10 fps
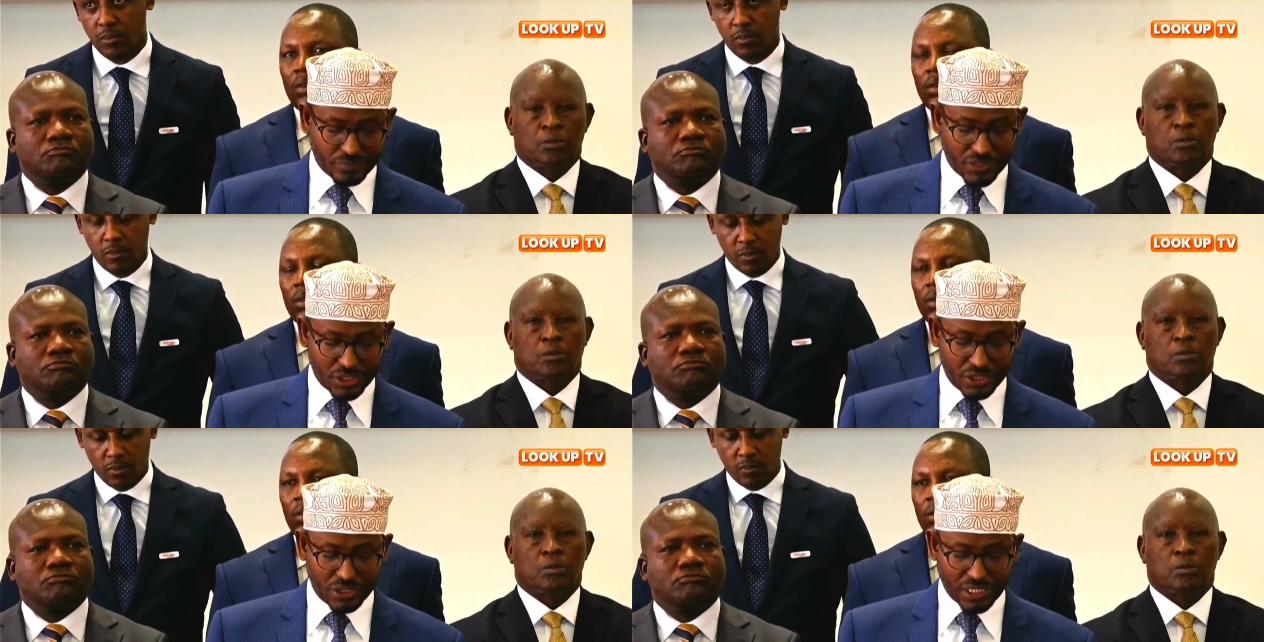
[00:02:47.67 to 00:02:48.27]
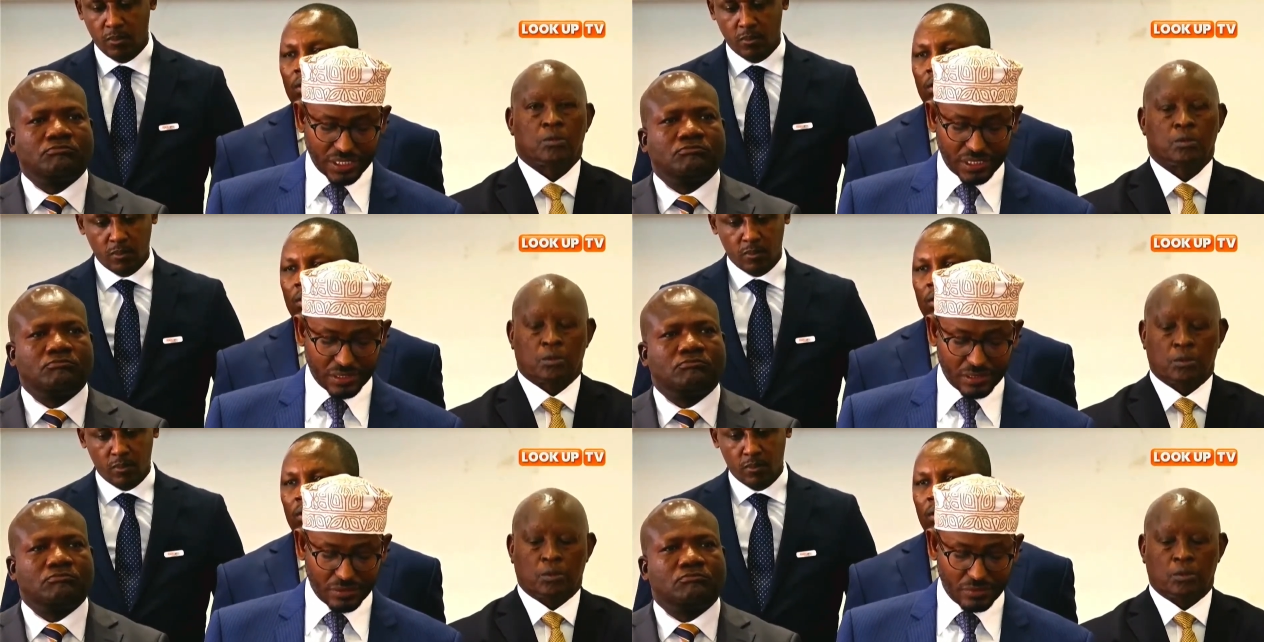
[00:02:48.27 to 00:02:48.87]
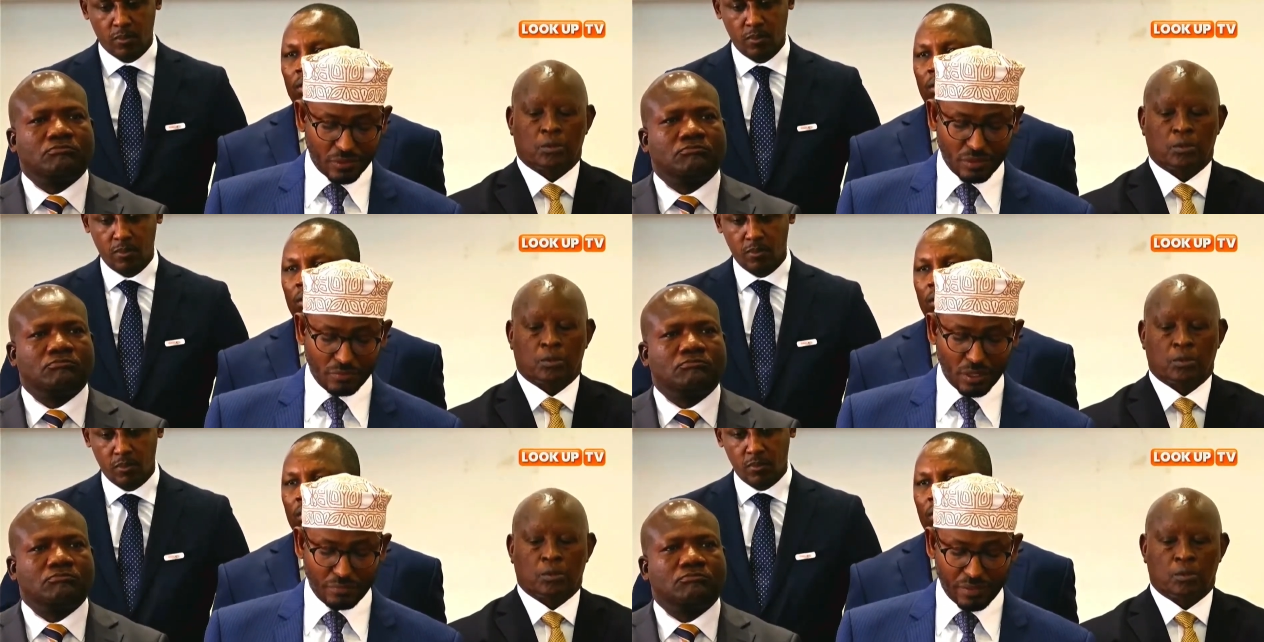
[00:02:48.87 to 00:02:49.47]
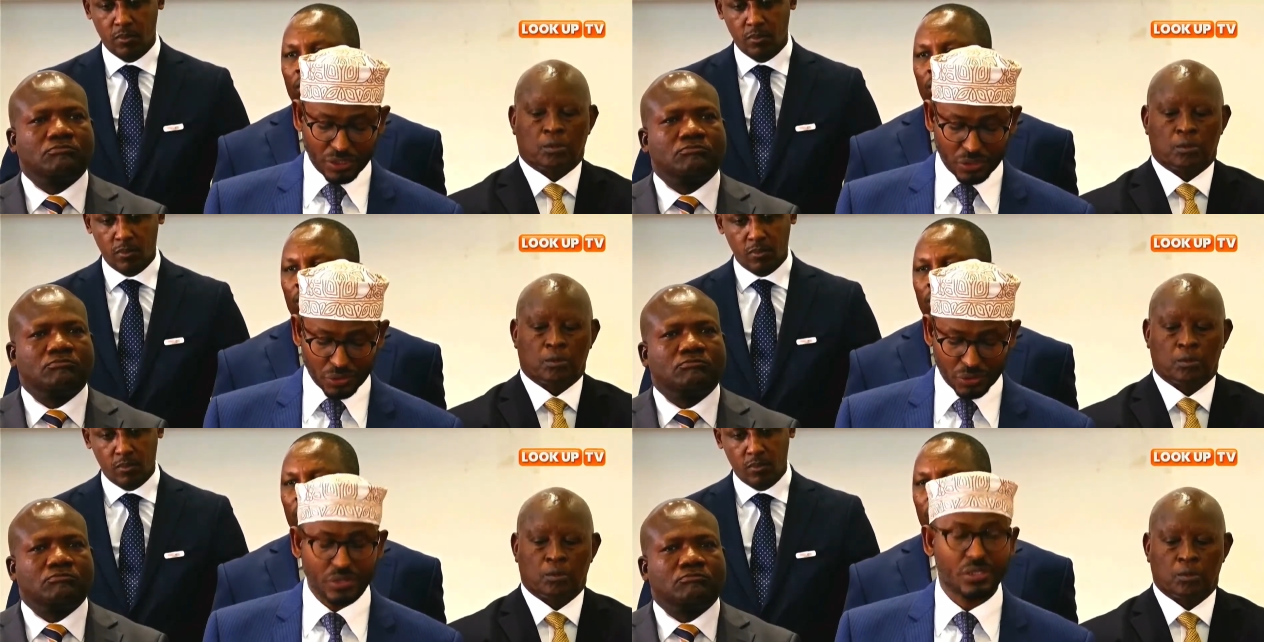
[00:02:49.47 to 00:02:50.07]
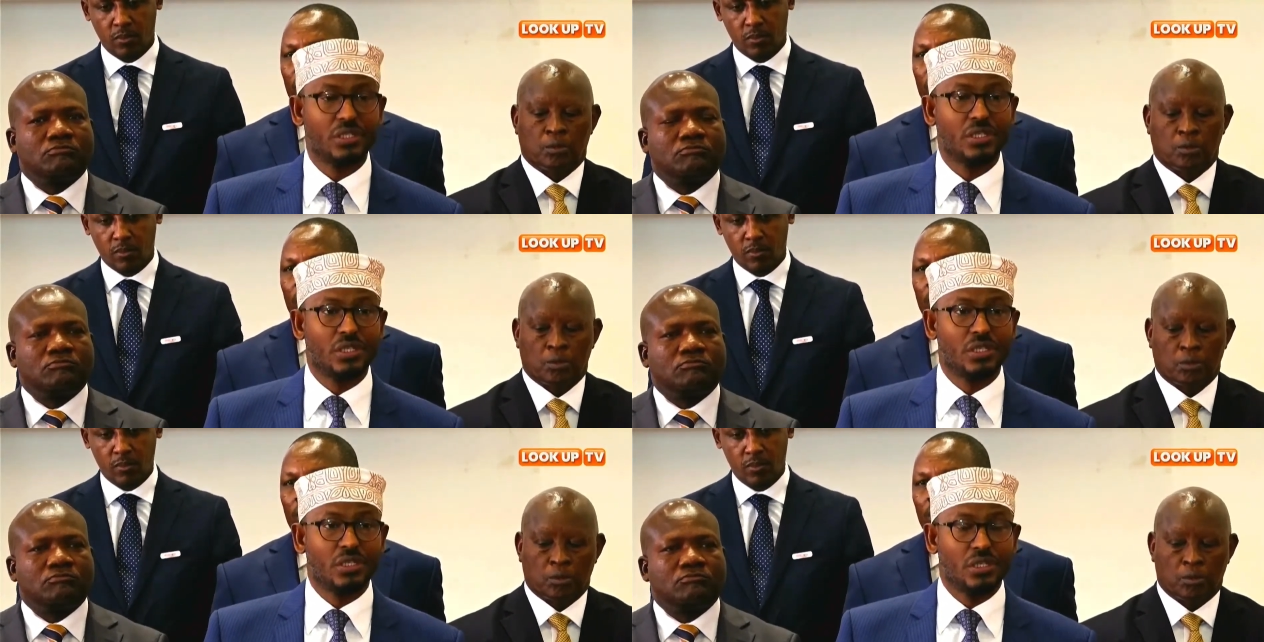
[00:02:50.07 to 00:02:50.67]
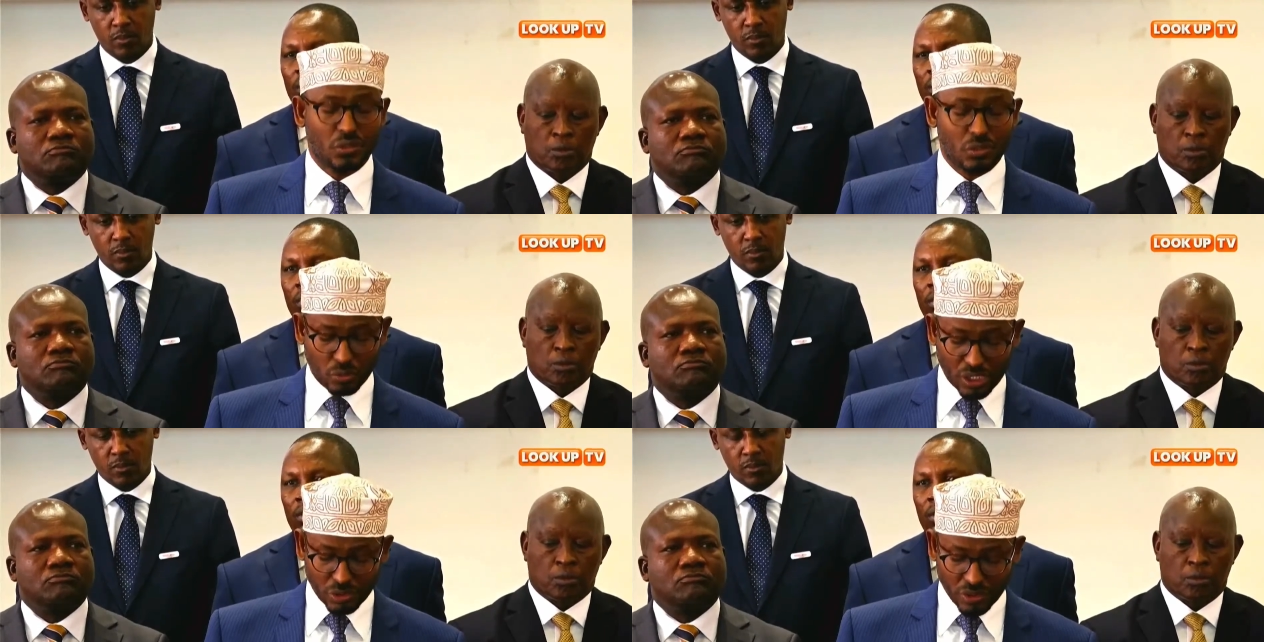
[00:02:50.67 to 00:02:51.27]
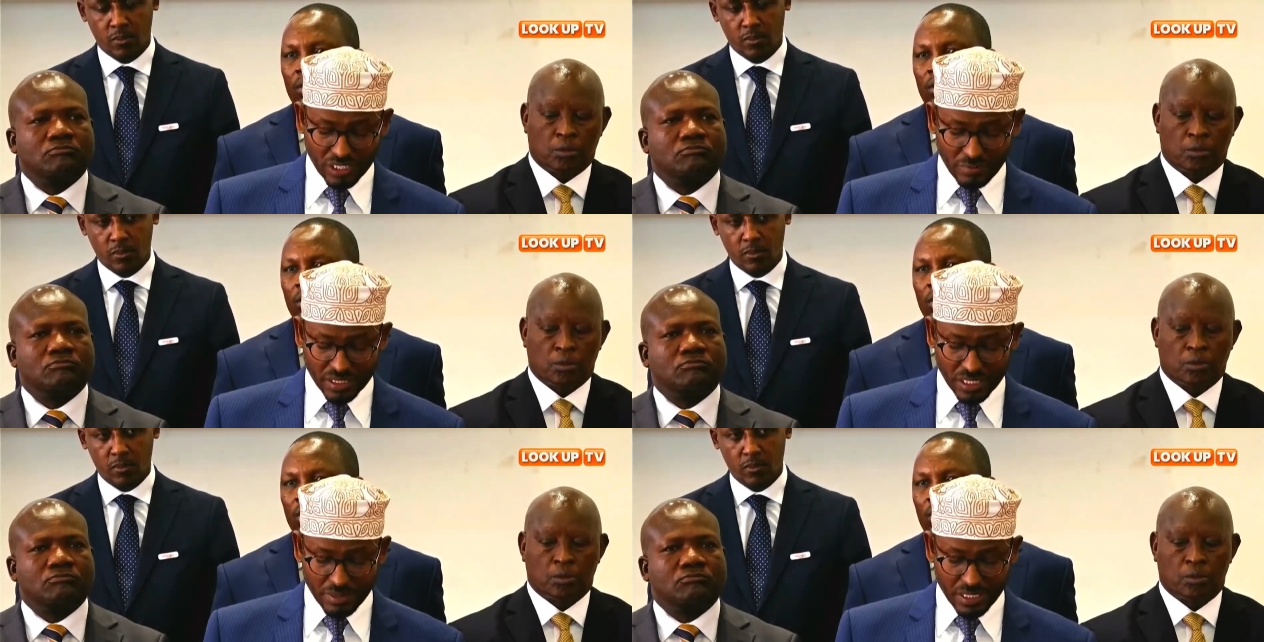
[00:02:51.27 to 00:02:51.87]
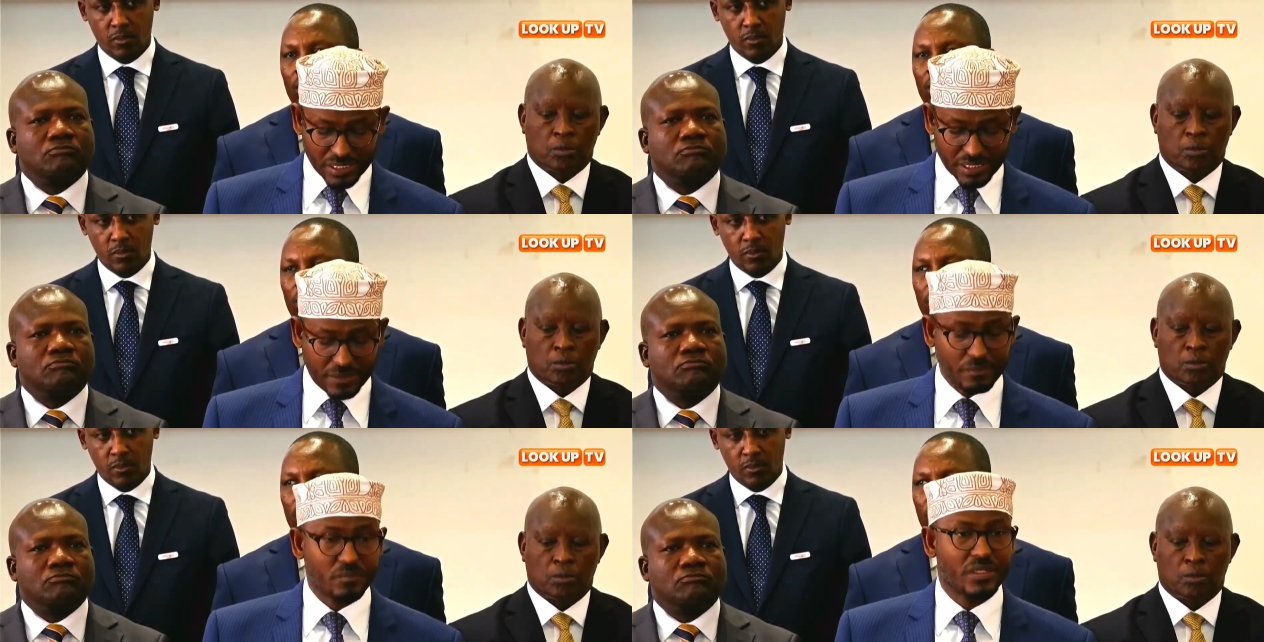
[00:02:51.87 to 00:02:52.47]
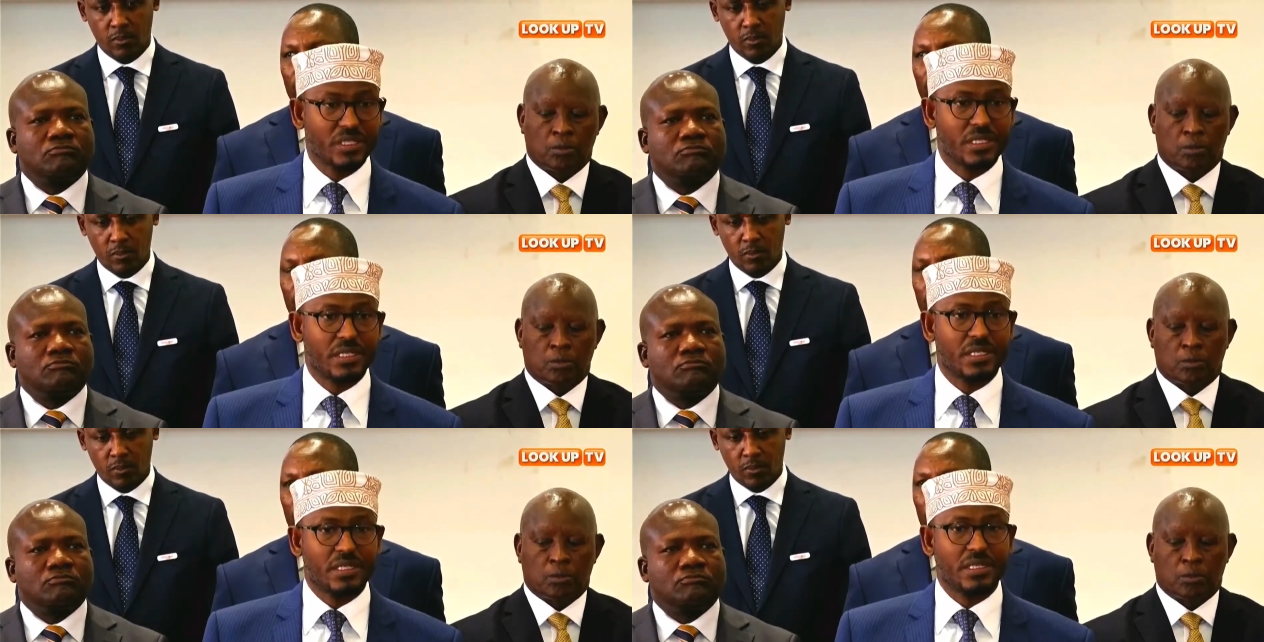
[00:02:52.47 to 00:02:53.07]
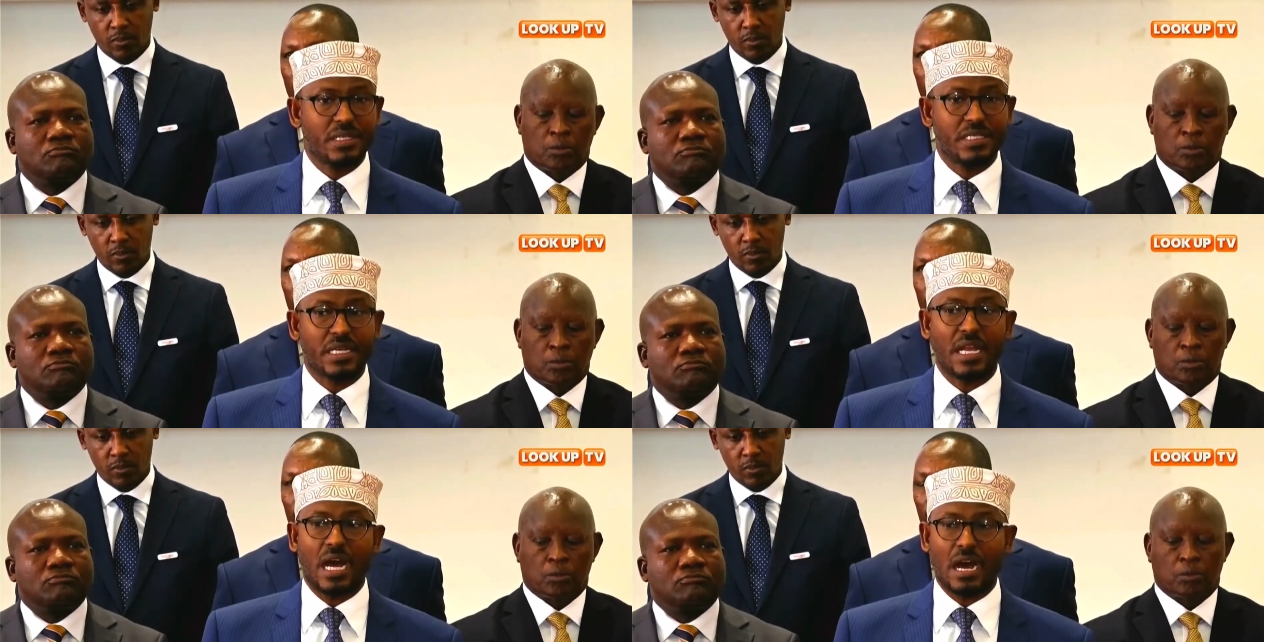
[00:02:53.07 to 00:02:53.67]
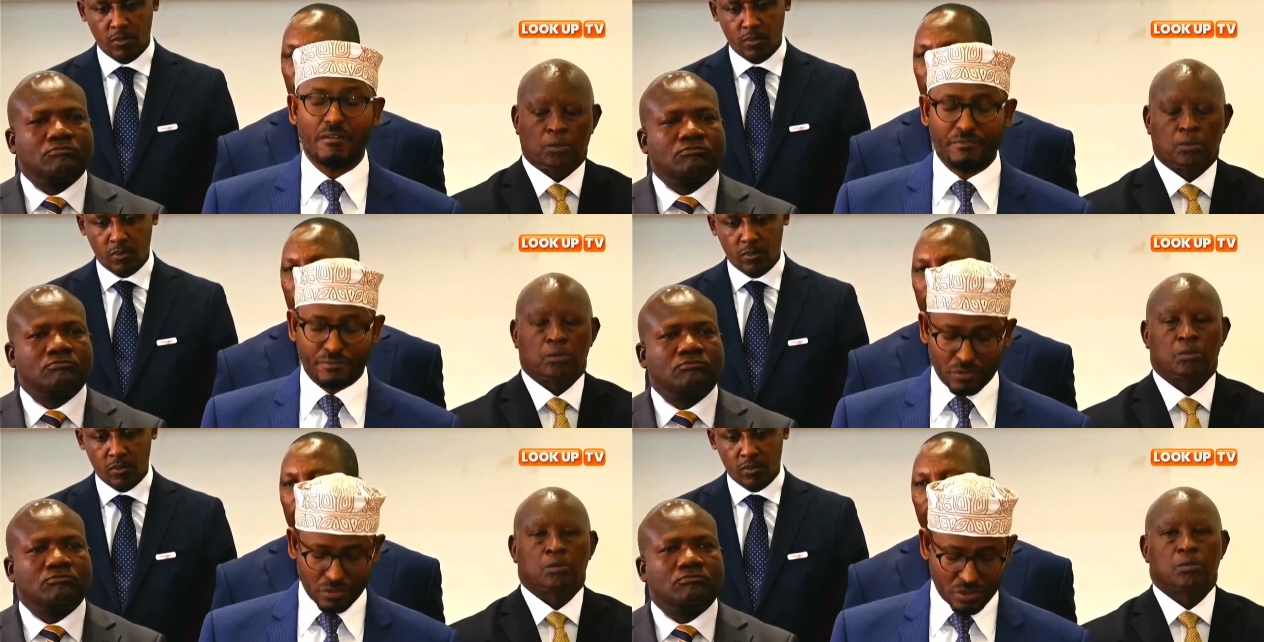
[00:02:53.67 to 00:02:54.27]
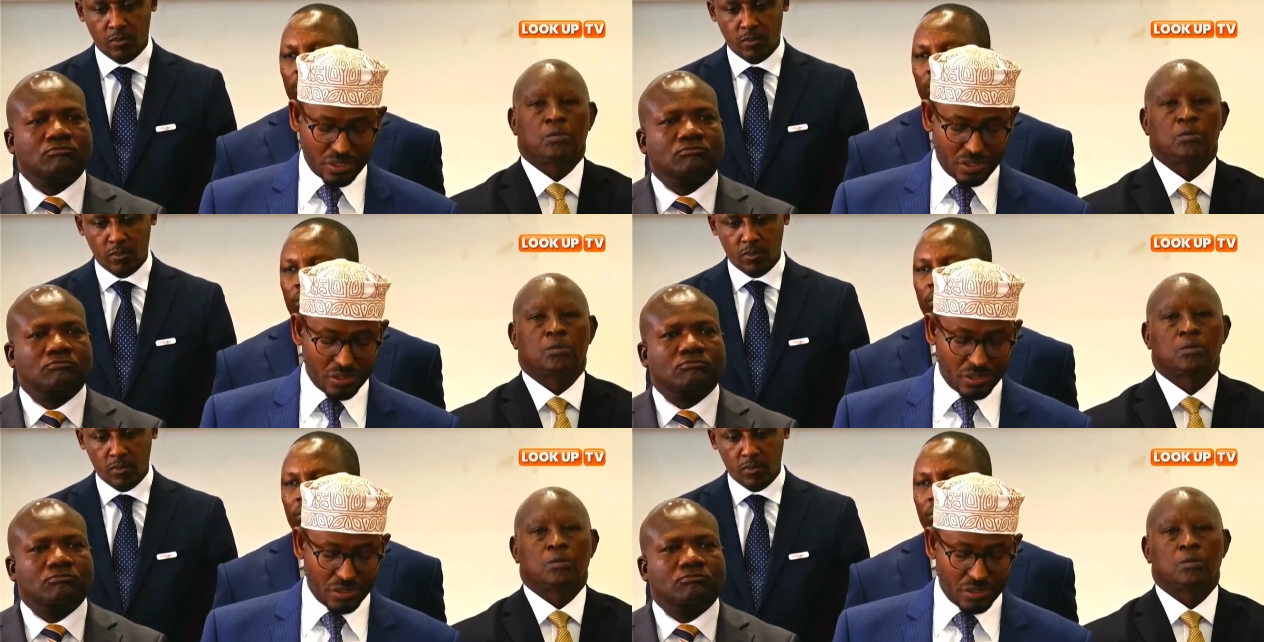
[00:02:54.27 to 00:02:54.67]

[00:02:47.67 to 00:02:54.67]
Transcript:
Speaker 1: destined for devolved functions to national government MDAs is an affront